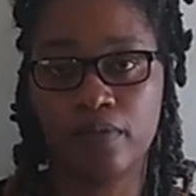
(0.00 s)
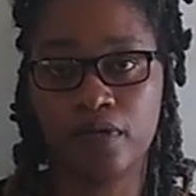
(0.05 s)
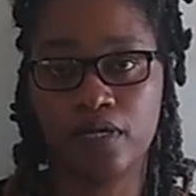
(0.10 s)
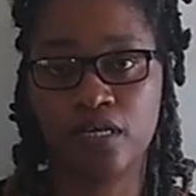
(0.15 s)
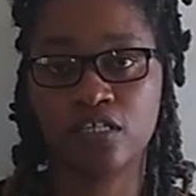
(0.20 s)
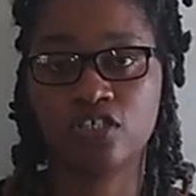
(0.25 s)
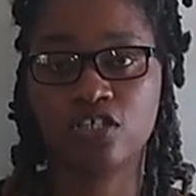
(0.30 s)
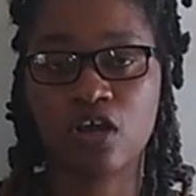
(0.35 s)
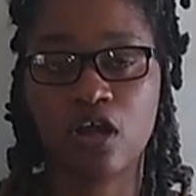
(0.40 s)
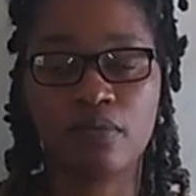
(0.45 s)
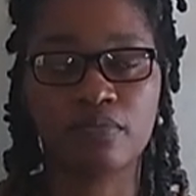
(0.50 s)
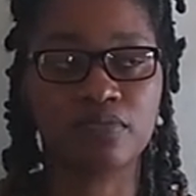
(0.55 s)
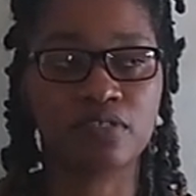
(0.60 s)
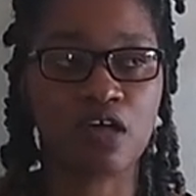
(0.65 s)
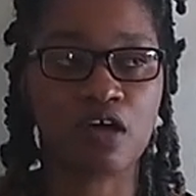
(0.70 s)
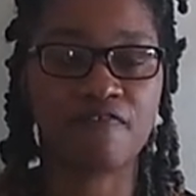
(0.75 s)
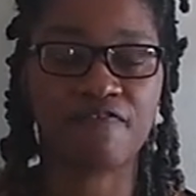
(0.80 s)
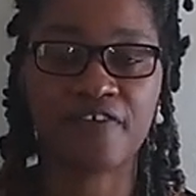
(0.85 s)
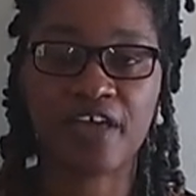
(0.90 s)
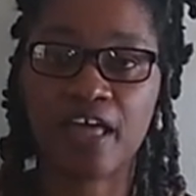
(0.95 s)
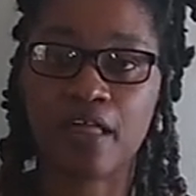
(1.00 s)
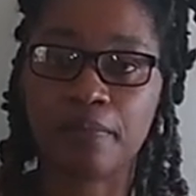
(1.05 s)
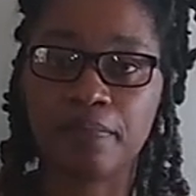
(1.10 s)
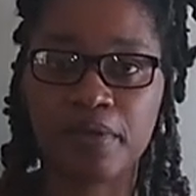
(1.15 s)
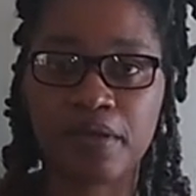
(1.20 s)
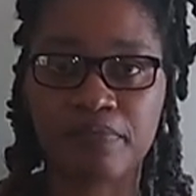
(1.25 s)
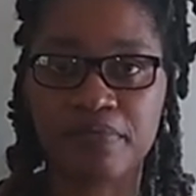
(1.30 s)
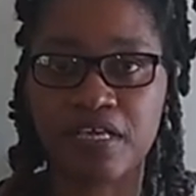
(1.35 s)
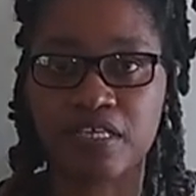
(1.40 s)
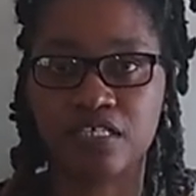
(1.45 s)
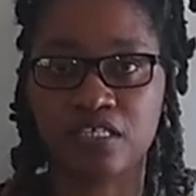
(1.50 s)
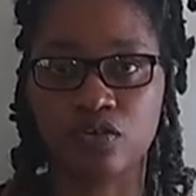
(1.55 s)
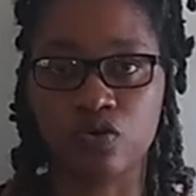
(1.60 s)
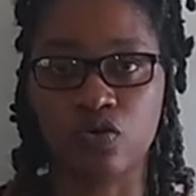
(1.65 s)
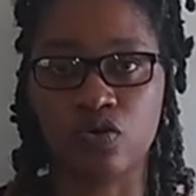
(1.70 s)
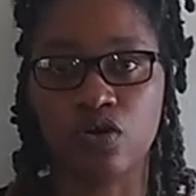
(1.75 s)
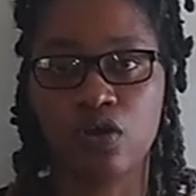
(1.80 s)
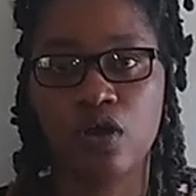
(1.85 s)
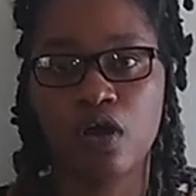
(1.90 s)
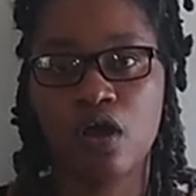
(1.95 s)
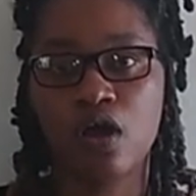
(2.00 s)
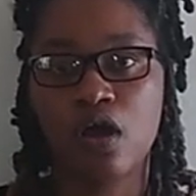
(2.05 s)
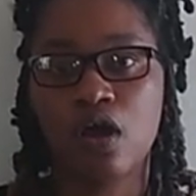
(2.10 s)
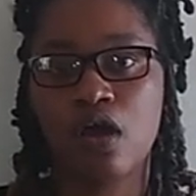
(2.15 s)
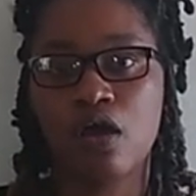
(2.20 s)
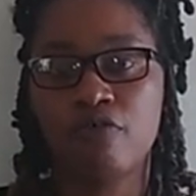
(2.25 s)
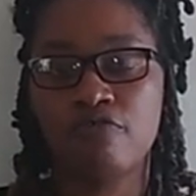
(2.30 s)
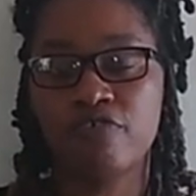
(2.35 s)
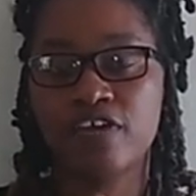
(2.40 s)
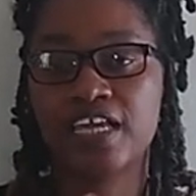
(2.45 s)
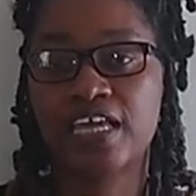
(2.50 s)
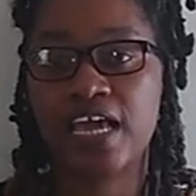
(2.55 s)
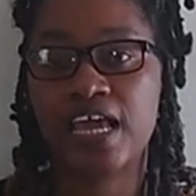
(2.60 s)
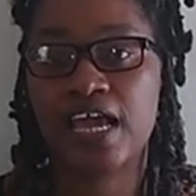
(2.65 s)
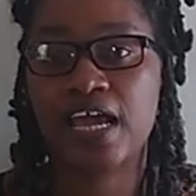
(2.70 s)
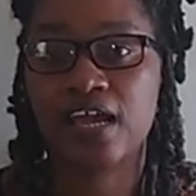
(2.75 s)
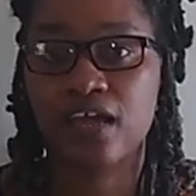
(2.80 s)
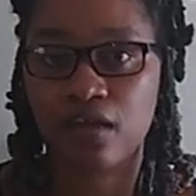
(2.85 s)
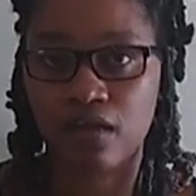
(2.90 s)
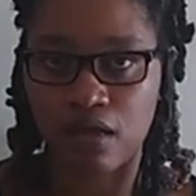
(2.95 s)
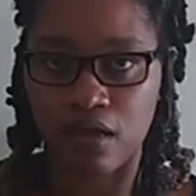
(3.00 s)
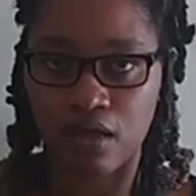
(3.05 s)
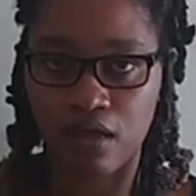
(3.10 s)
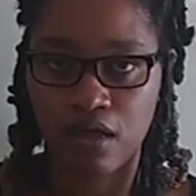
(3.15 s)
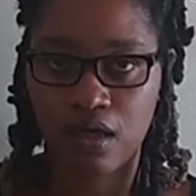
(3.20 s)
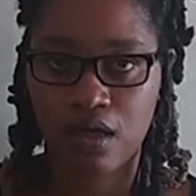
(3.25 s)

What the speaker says: in terms of helping me to regain